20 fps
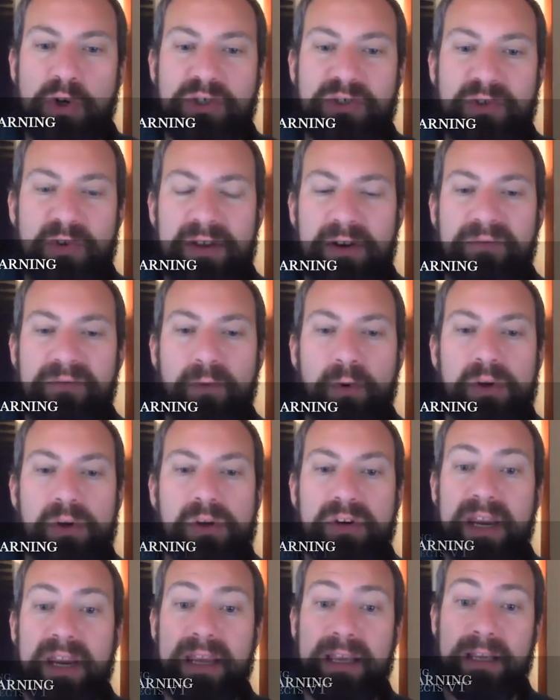So therefore,
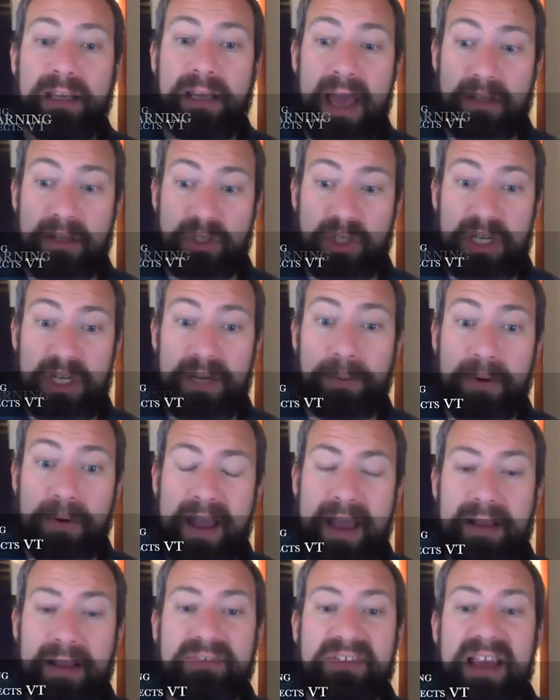you're getting cheaper
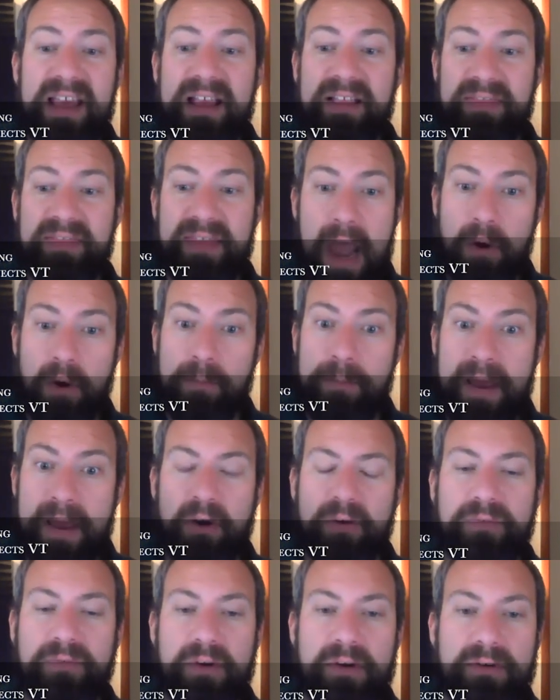eggs that are
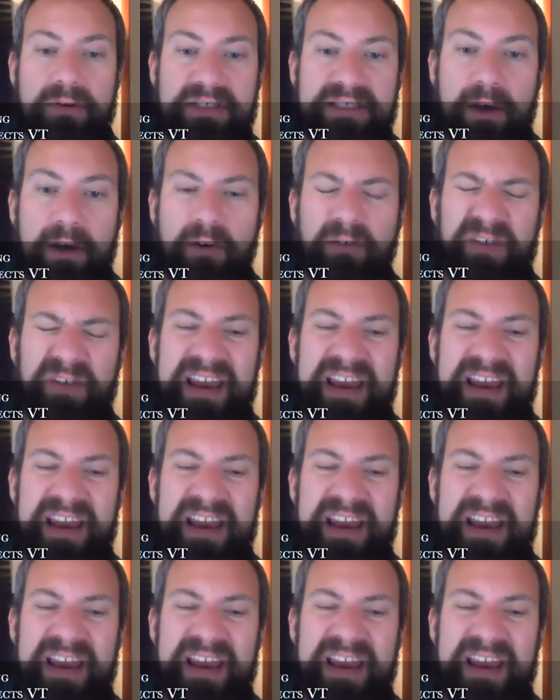better for yourself.